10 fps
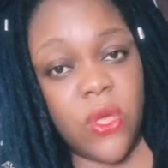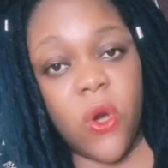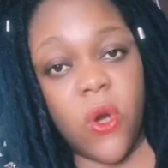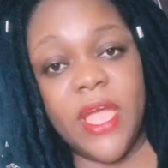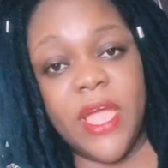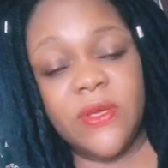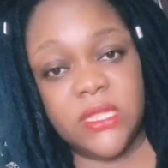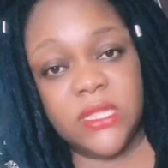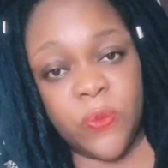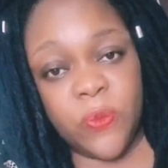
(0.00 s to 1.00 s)
or any other
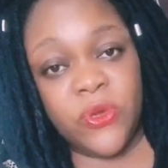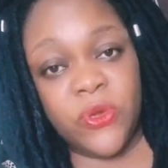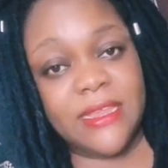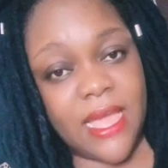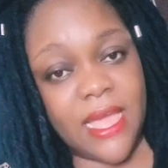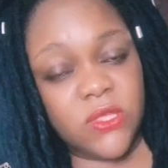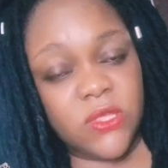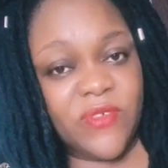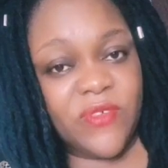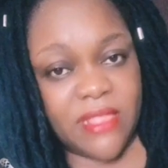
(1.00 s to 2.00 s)
soap you can get
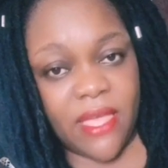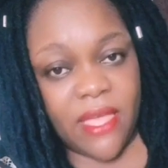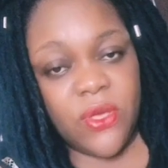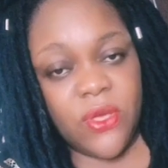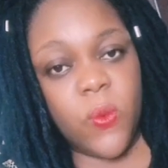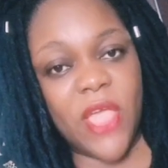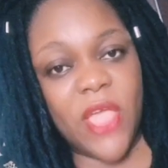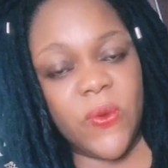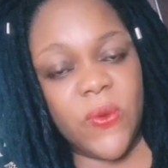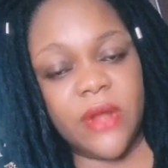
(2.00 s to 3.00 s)
over there where
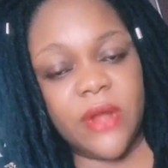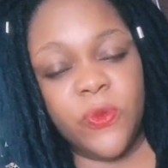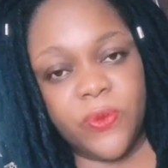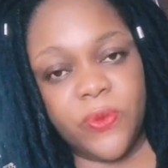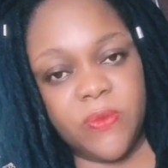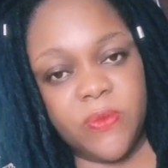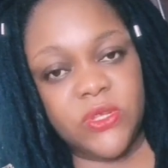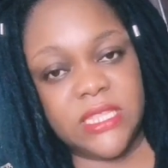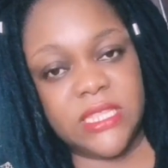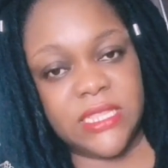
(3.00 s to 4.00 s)
you are, no problem.
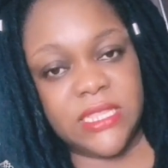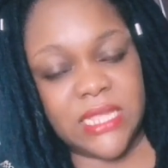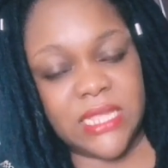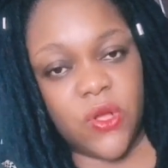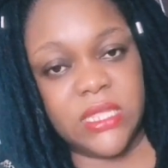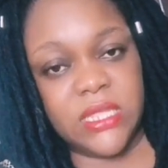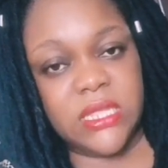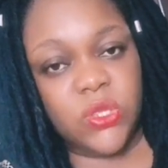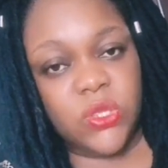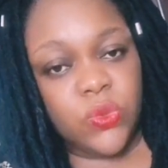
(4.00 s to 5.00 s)
Just get it and cut it
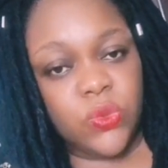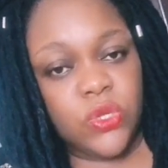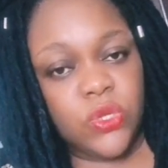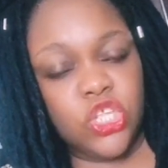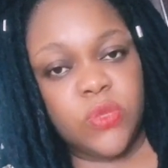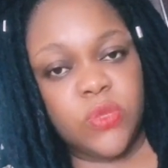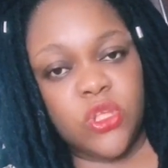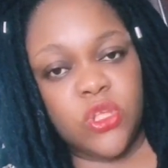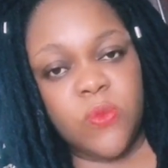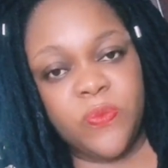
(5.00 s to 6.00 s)
into
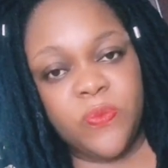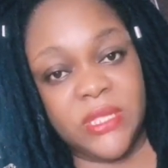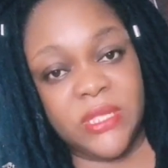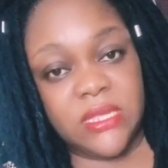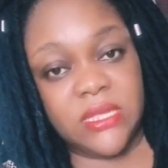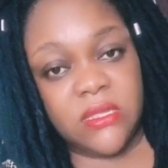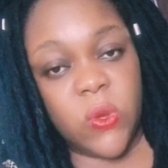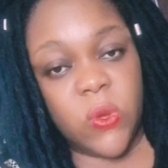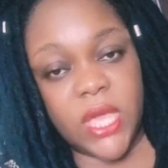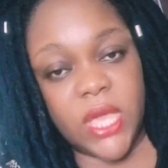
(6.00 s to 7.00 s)
small pieces,
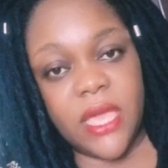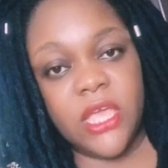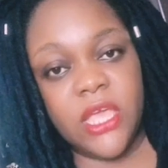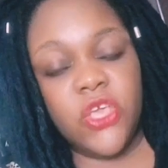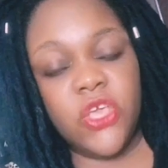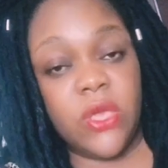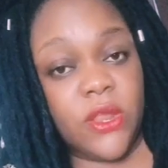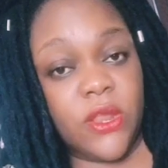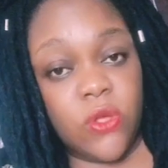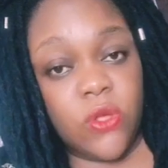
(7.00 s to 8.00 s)
okay? You
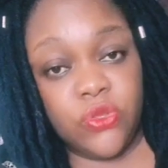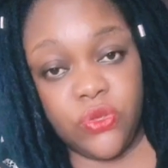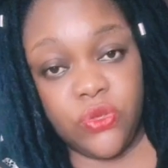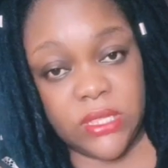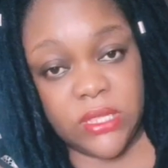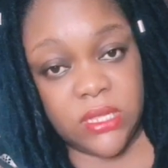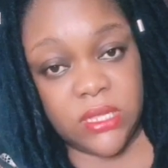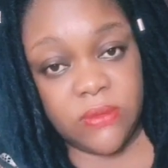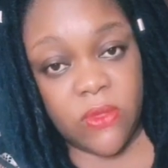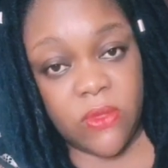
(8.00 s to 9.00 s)
can also use it,
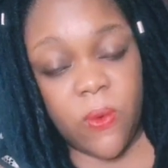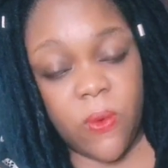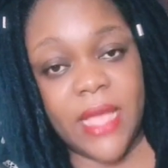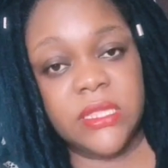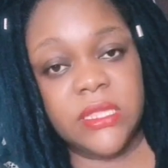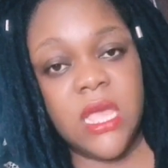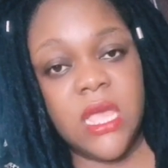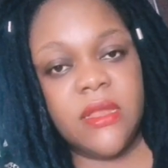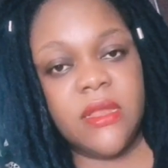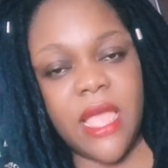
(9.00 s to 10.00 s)
all right?
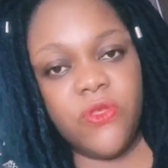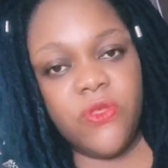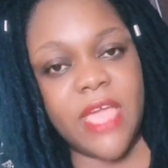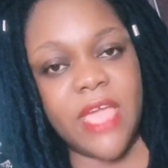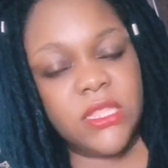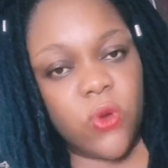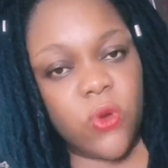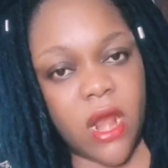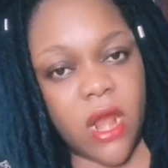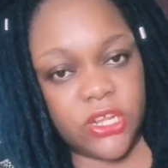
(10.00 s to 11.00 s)
Then you get
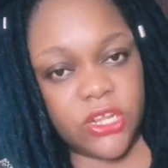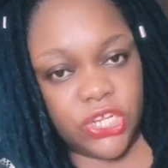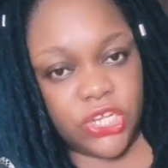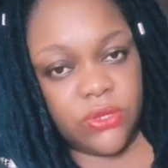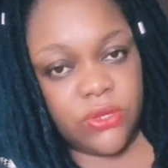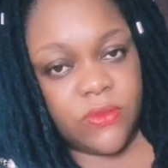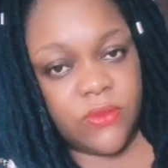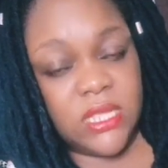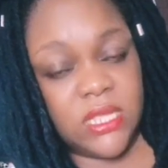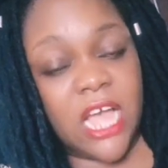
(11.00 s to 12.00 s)
your ash, these